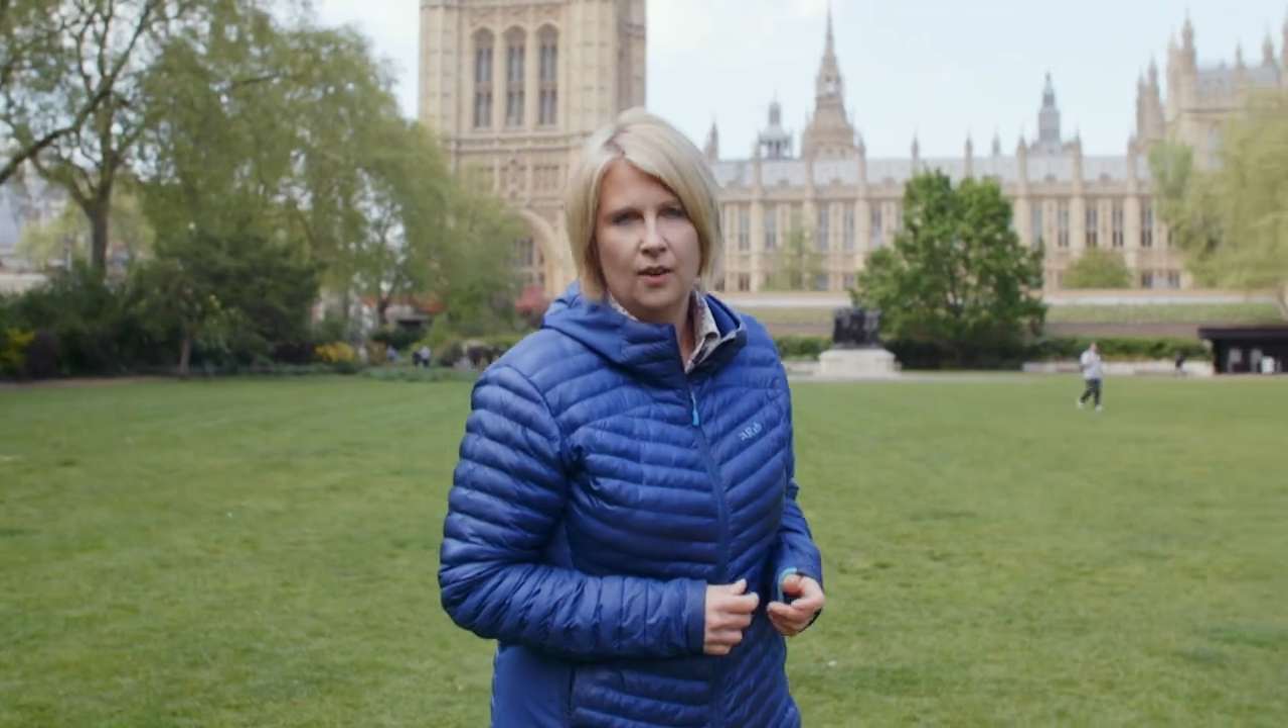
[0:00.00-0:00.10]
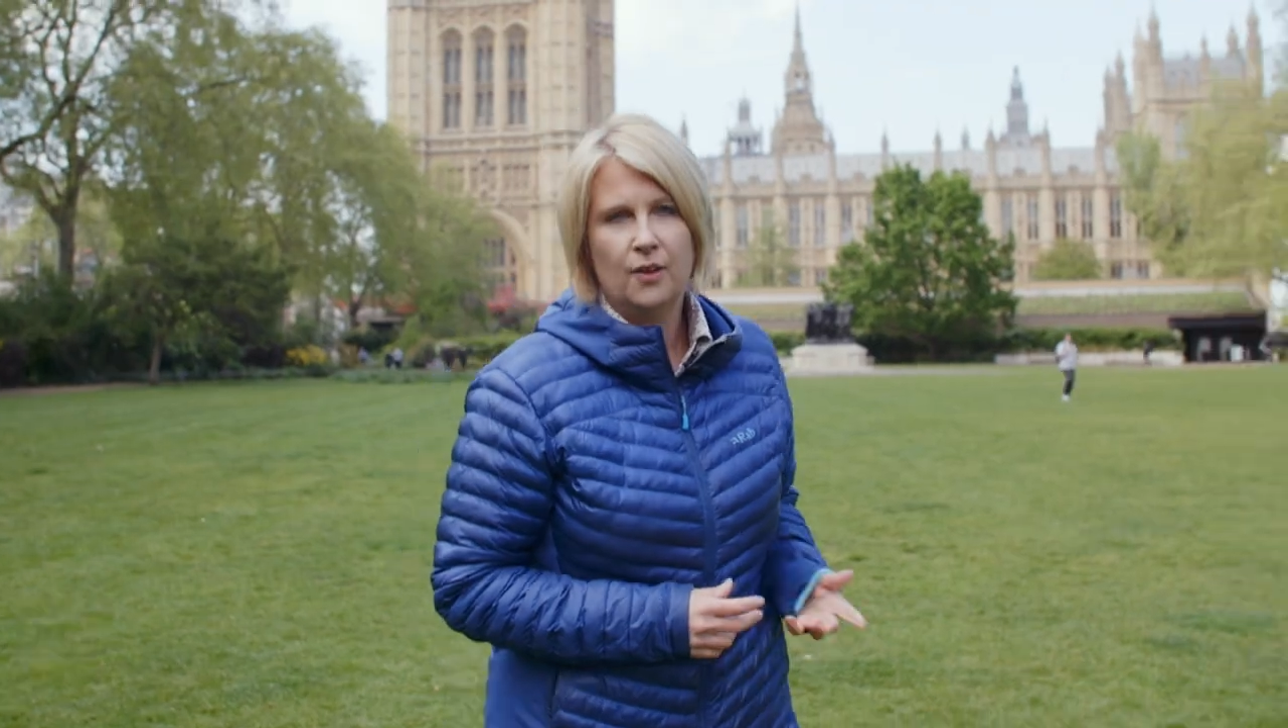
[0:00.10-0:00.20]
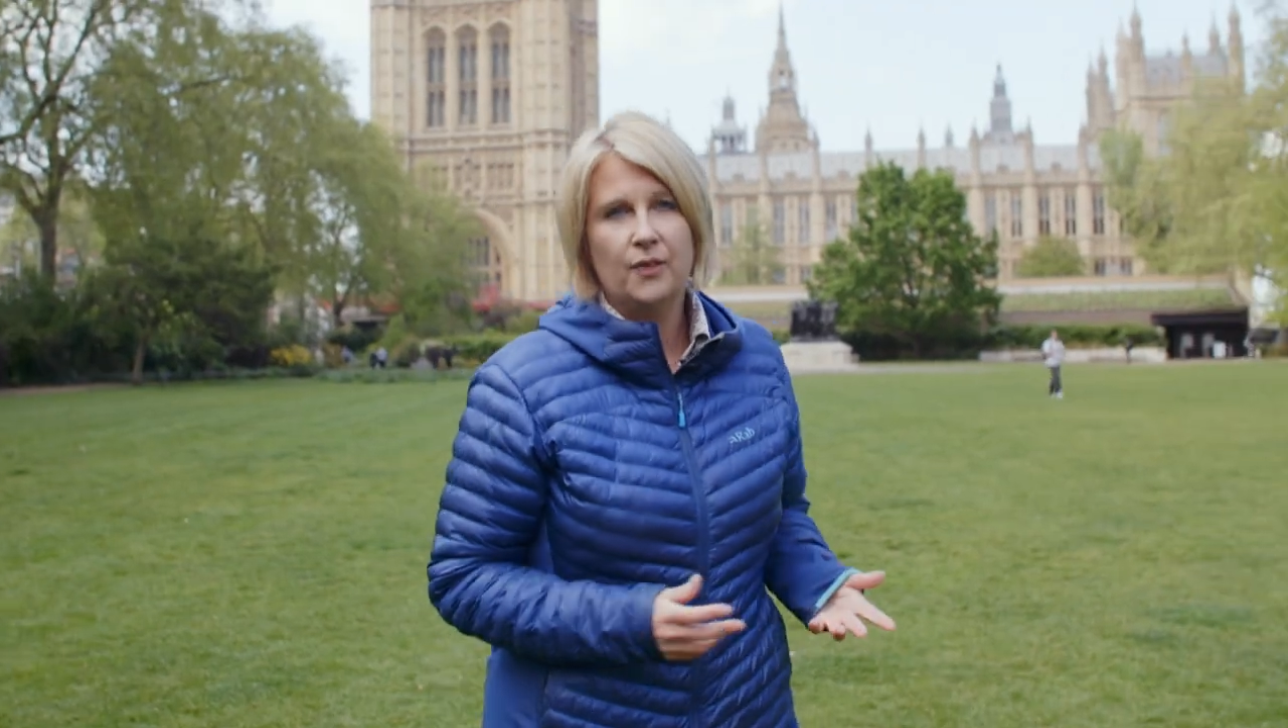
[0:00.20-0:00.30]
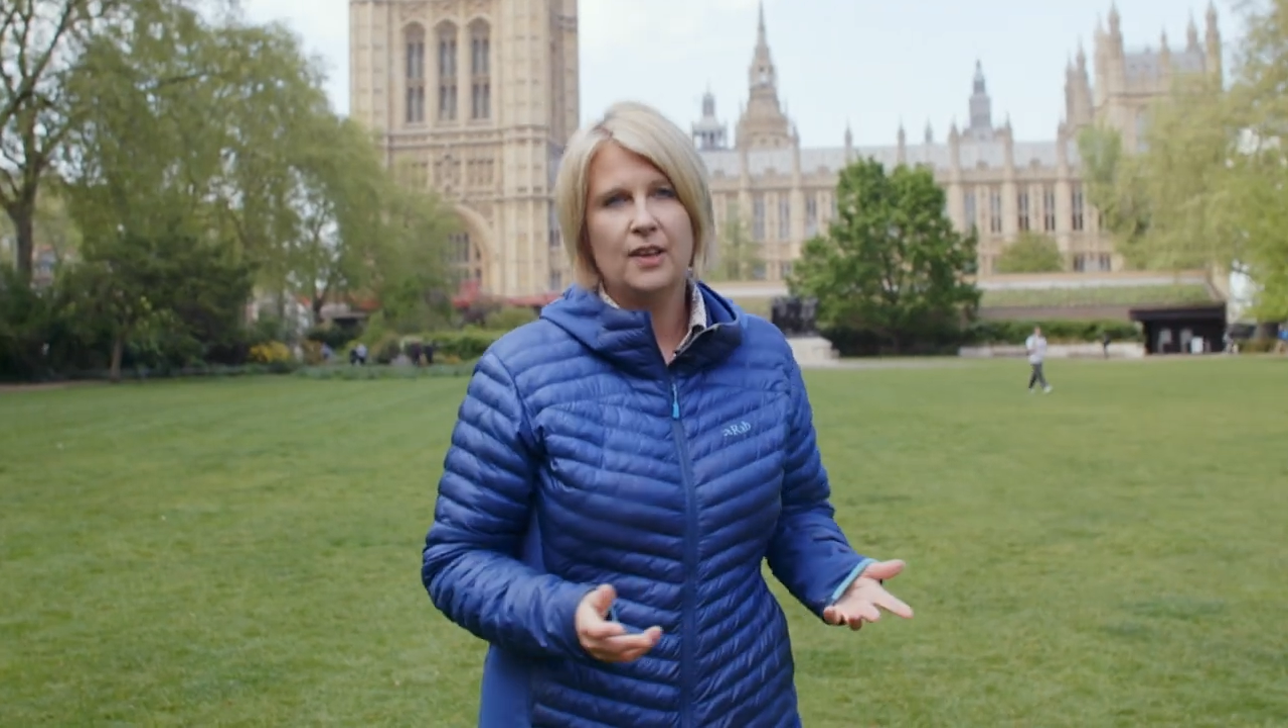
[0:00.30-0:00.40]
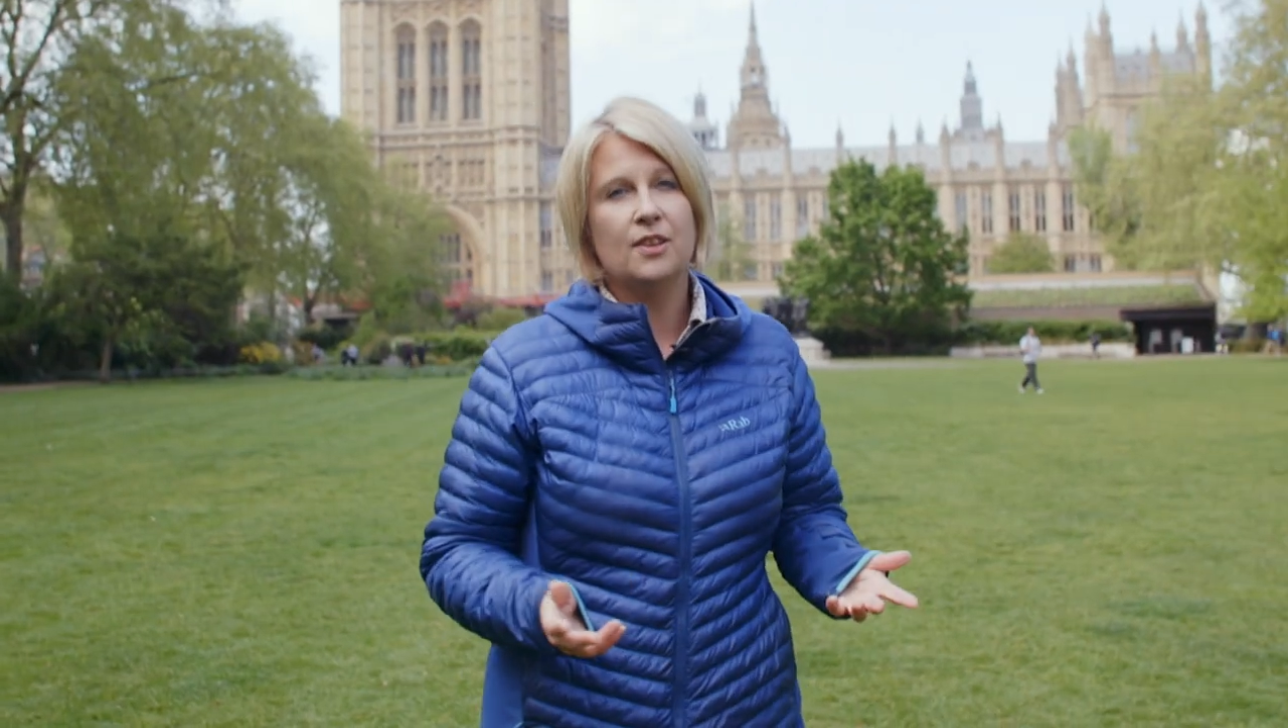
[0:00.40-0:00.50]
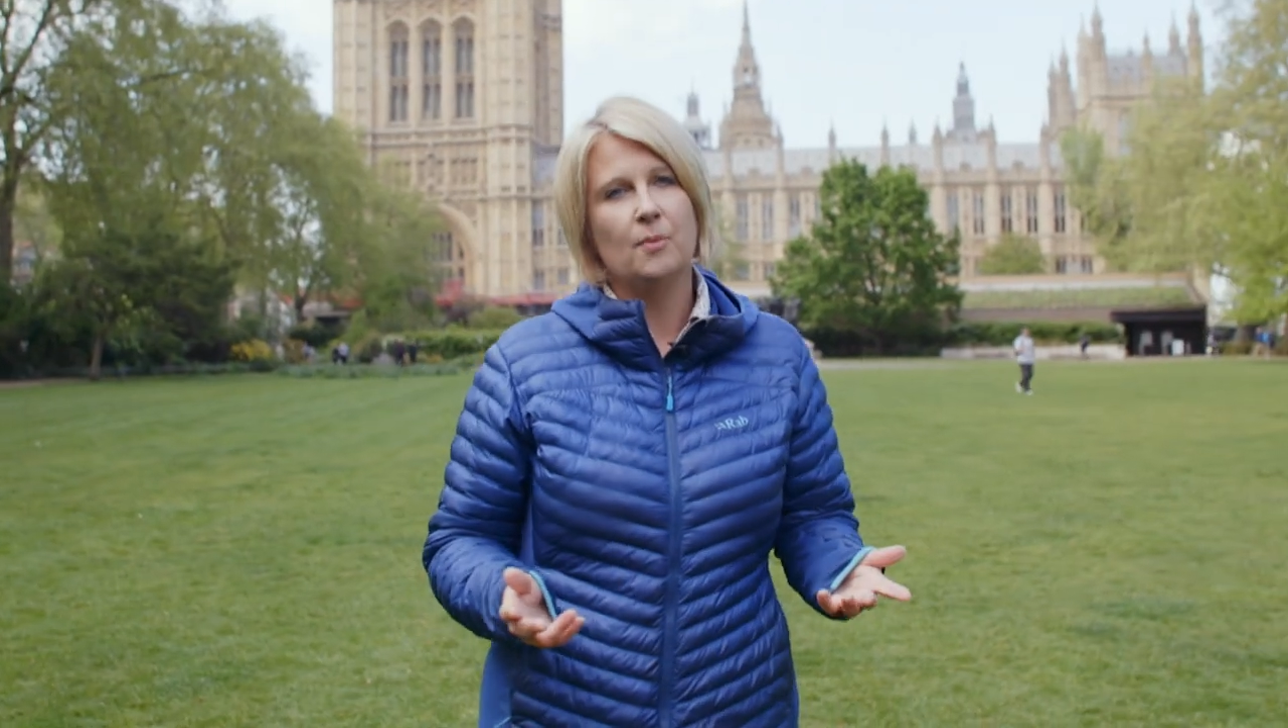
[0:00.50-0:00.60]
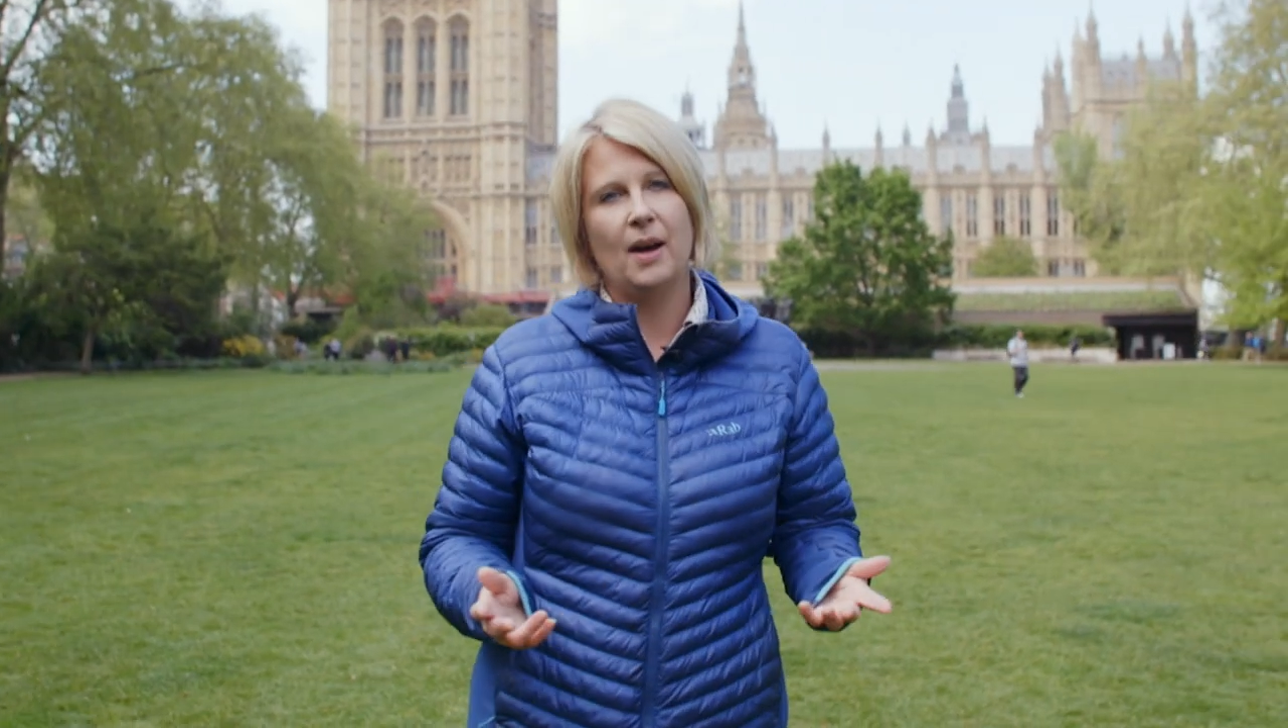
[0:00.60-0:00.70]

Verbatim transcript: On the 5th